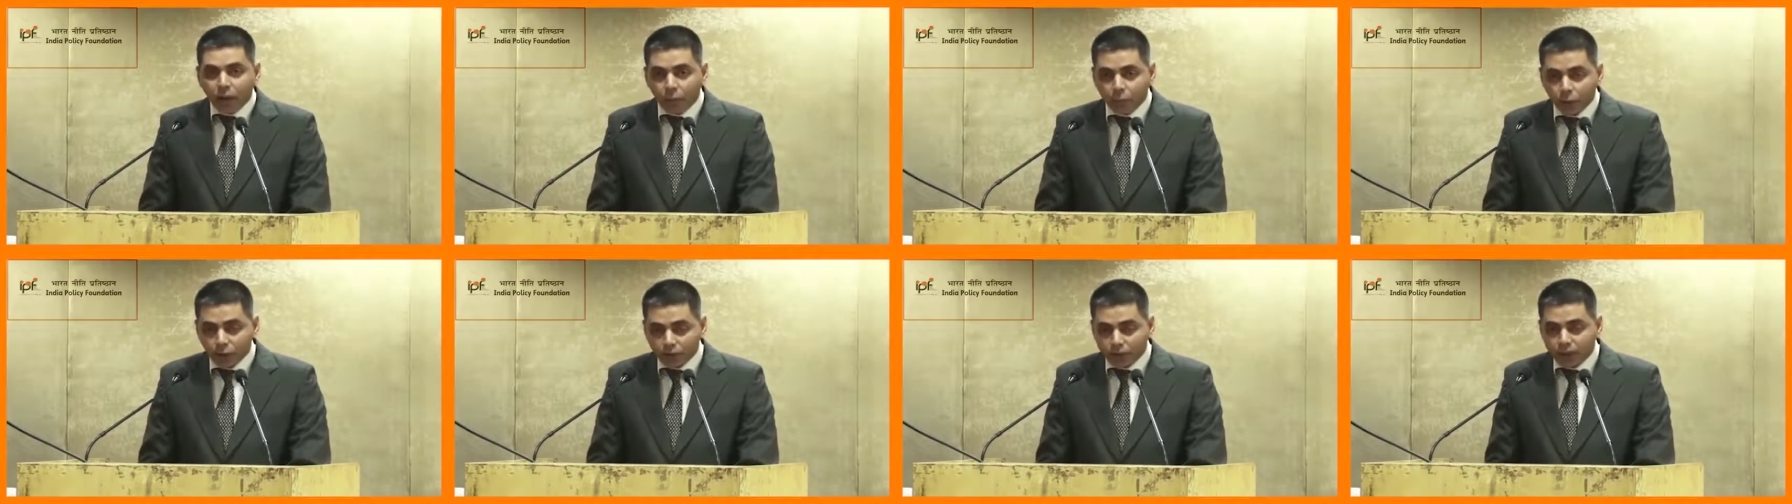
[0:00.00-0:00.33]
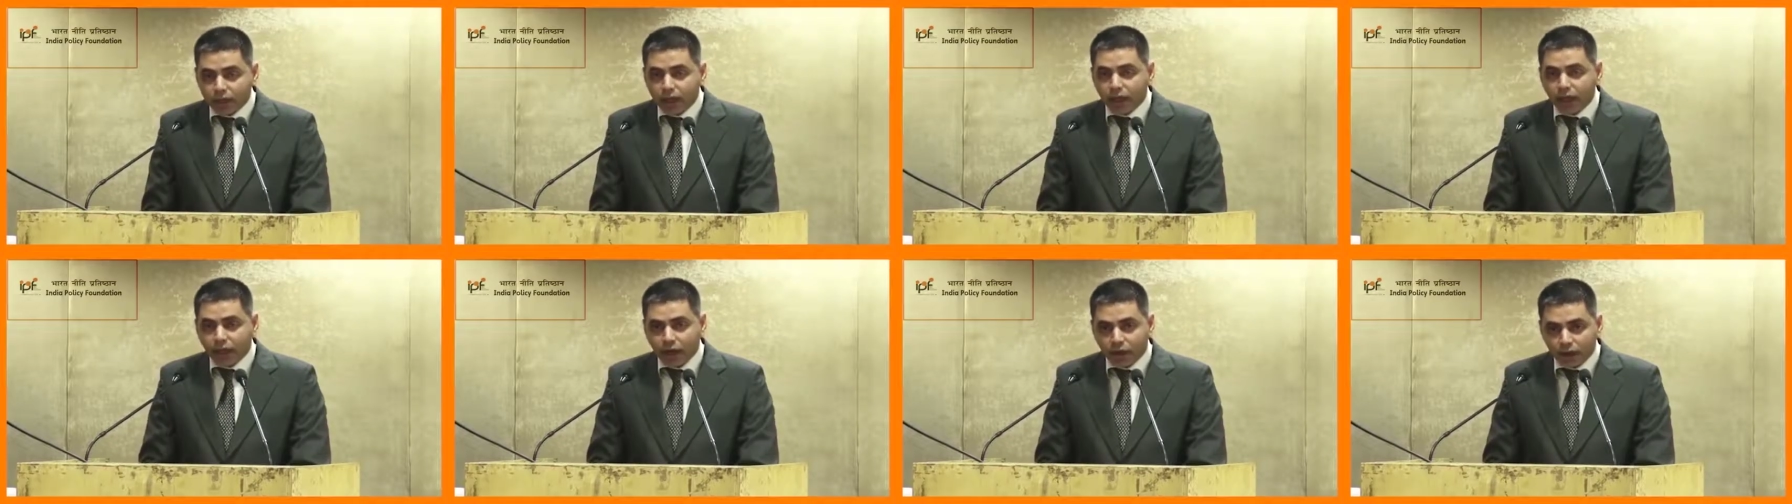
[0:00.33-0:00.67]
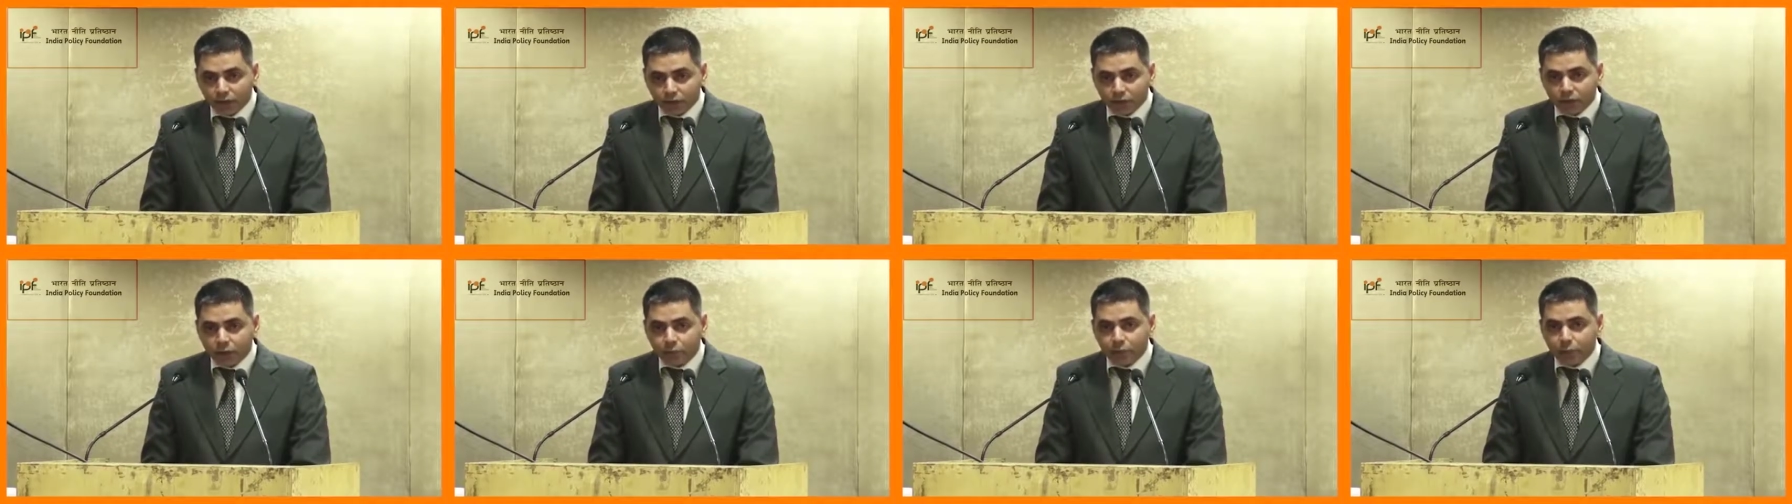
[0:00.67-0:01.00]
more than
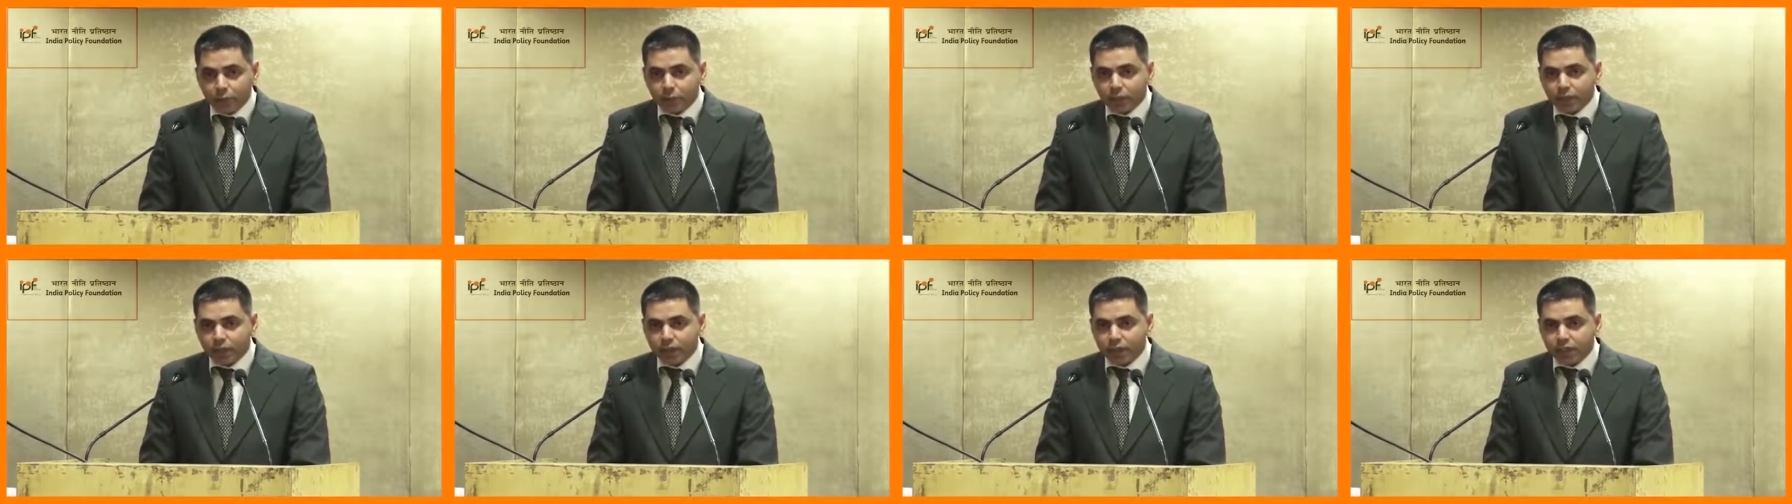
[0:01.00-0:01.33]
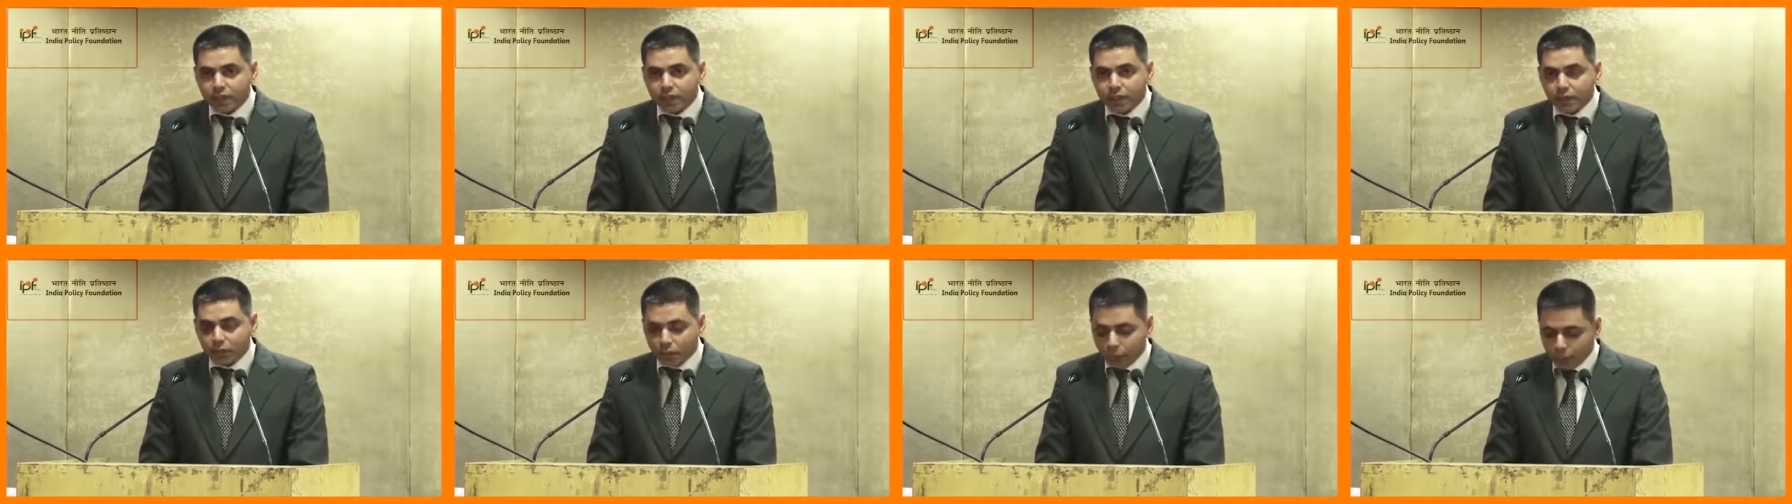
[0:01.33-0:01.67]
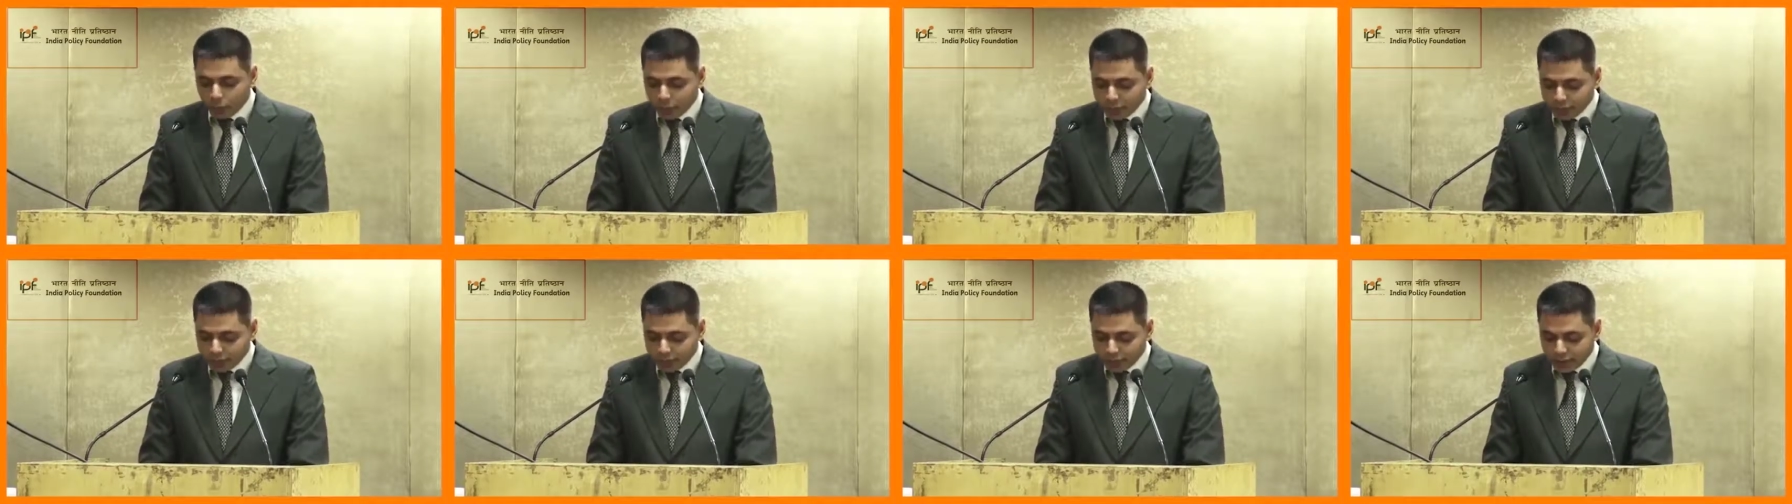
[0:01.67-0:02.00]
half the population
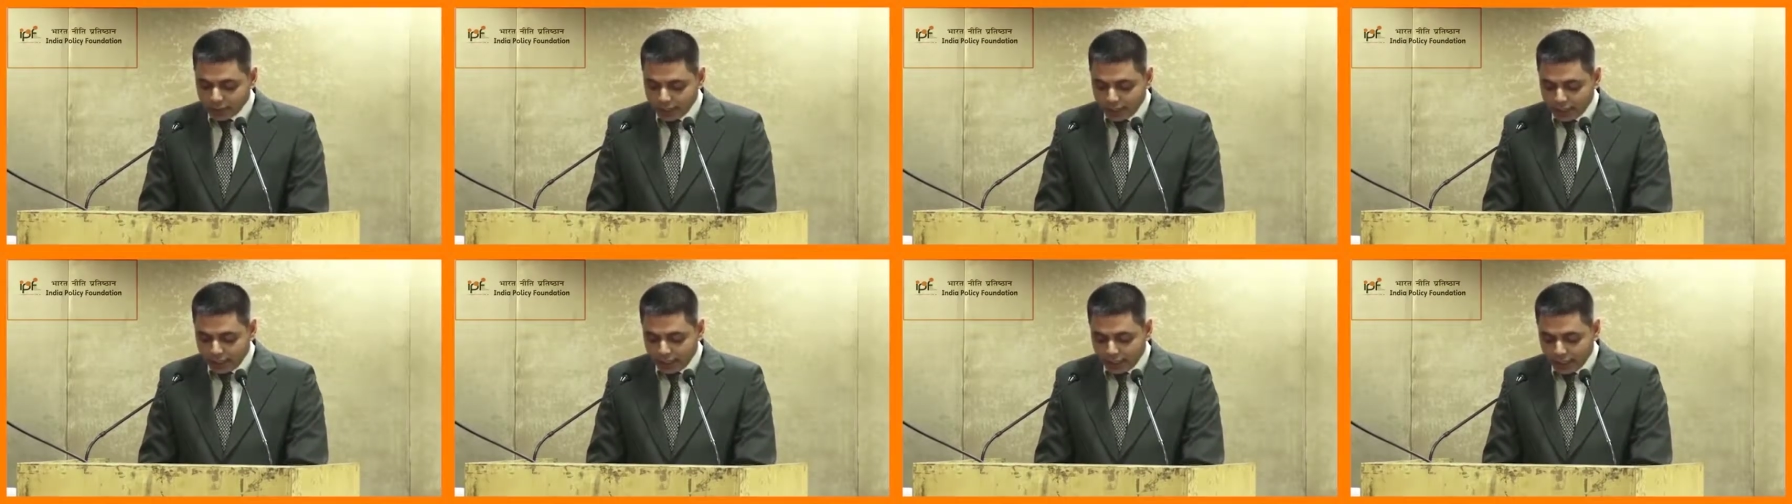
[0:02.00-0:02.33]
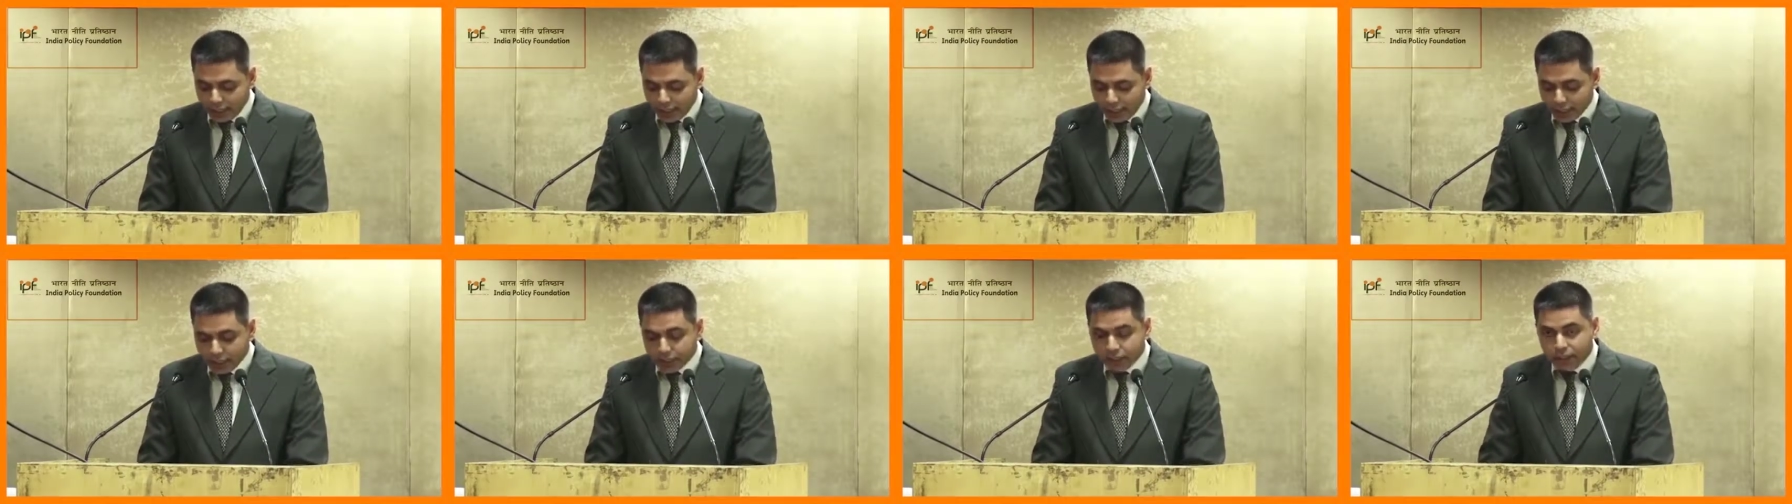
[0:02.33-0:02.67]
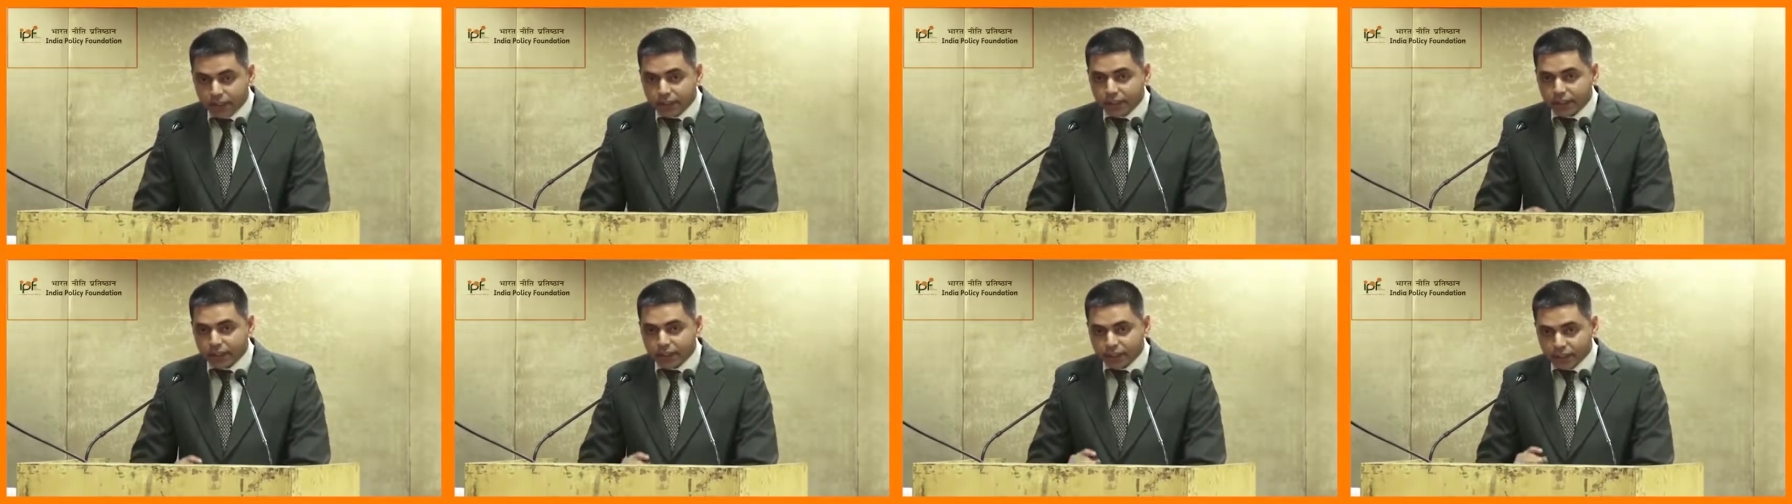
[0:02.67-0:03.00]
was
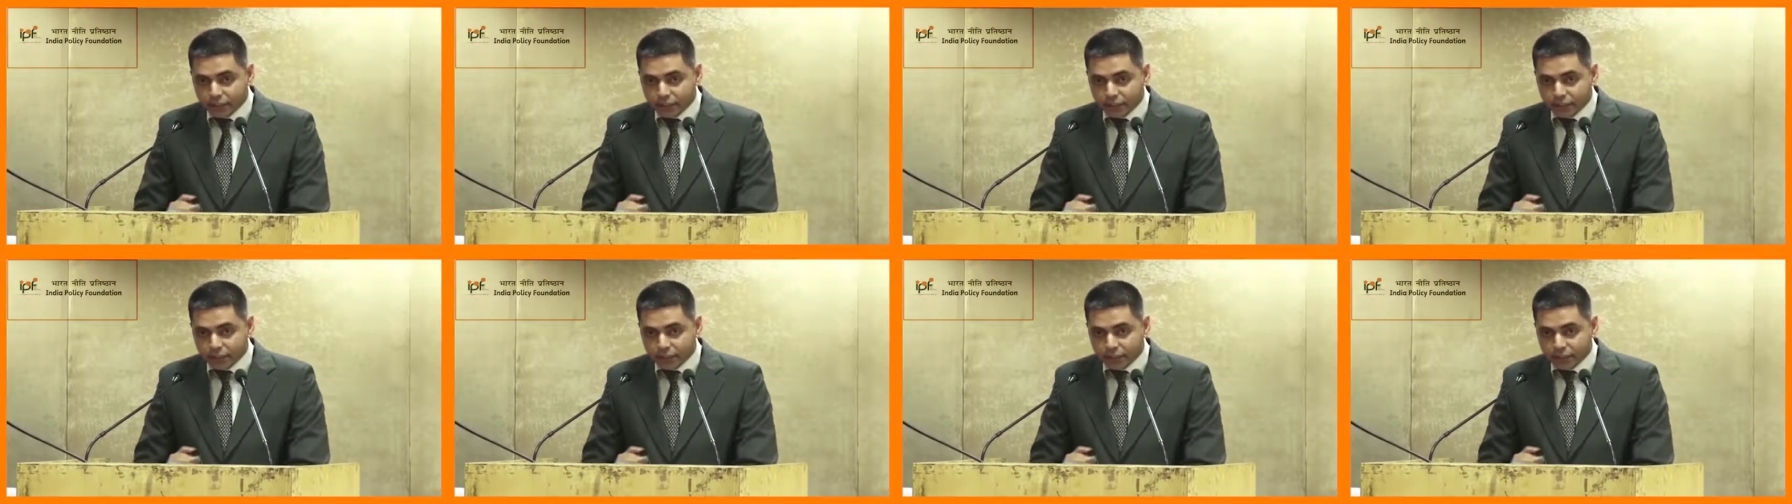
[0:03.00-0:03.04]
either